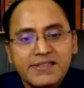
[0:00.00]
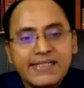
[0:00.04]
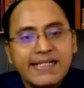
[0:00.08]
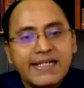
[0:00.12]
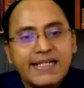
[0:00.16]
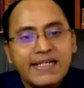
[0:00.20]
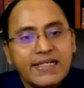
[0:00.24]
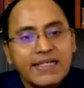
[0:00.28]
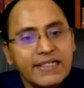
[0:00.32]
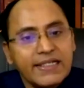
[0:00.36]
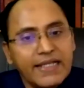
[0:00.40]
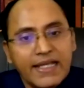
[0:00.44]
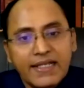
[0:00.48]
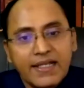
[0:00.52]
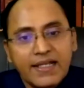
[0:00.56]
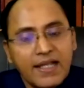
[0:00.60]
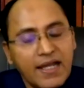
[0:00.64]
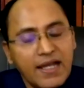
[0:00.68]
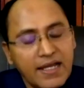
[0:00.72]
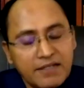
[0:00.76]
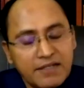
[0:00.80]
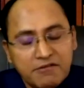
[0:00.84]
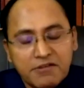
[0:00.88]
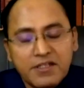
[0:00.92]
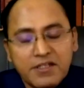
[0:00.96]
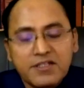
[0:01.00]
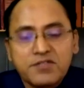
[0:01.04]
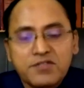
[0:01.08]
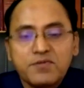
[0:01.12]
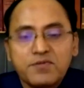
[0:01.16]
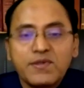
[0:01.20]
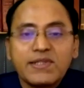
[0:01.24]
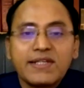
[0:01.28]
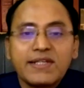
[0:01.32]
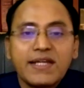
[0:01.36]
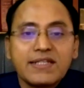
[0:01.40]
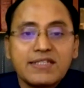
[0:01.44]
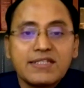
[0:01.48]
Young advocates will
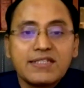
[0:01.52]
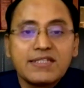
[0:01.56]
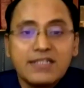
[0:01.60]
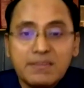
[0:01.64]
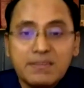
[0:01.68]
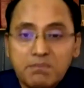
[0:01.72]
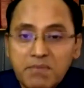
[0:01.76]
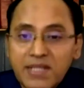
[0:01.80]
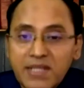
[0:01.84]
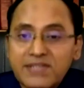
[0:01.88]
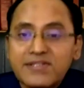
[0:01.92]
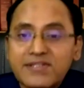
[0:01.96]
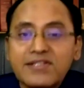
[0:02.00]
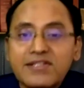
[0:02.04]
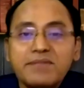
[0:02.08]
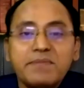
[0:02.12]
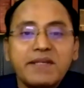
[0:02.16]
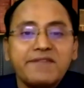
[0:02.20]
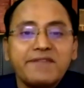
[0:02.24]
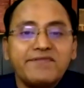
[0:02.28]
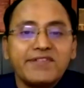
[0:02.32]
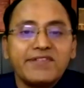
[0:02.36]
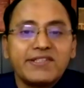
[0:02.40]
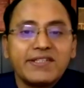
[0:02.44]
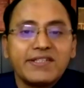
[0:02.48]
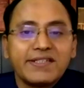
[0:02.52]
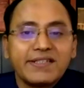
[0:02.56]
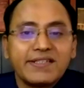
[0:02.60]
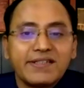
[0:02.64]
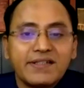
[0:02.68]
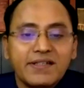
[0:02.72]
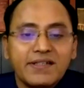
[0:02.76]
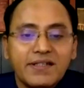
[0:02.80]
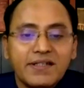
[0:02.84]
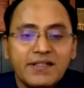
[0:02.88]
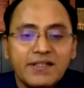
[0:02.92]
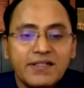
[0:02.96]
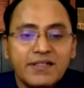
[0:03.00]
get immensely benefited.
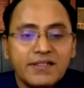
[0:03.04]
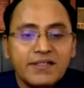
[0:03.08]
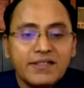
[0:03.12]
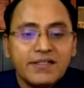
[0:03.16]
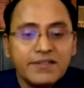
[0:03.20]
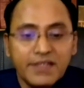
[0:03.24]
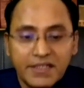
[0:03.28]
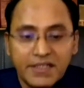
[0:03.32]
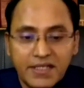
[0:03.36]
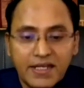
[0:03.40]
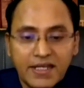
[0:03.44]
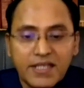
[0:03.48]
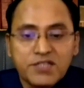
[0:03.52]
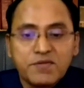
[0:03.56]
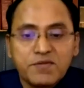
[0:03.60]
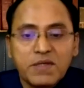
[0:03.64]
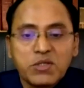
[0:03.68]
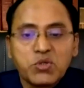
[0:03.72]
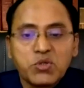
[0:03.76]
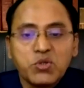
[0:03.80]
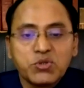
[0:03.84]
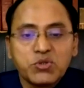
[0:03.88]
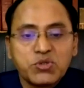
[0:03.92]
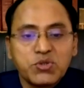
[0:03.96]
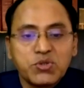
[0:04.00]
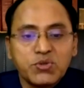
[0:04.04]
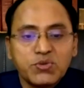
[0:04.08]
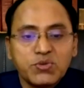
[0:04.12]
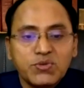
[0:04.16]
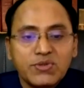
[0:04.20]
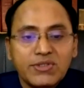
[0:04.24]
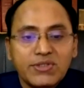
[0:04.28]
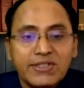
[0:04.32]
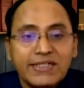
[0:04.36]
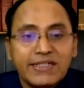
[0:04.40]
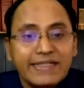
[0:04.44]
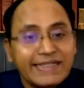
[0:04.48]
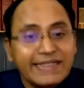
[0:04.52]
They can as well go through.
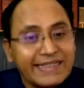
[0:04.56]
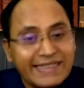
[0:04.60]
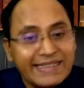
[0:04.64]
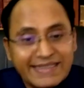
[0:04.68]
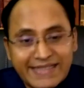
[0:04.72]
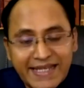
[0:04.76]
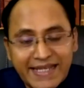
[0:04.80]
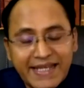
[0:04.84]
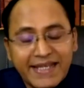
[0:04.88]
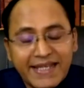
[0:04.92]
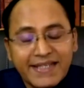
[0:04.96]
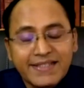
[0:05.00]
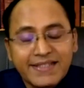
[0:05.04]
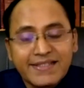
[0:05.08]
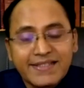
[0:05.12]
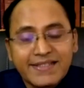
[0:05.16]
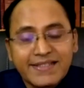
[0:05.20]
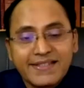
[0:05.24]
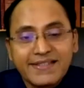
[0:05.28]
He says